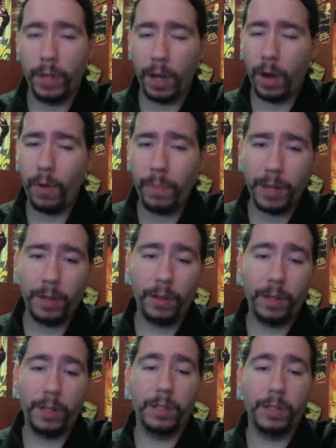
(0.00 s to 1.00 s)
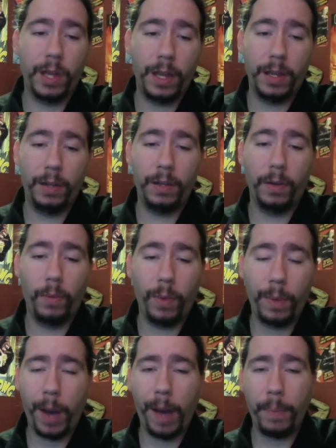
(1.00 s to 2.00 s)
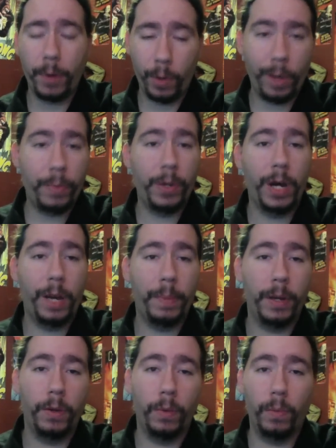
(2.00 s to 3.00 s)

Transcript: Oatmeal is a popular webcomic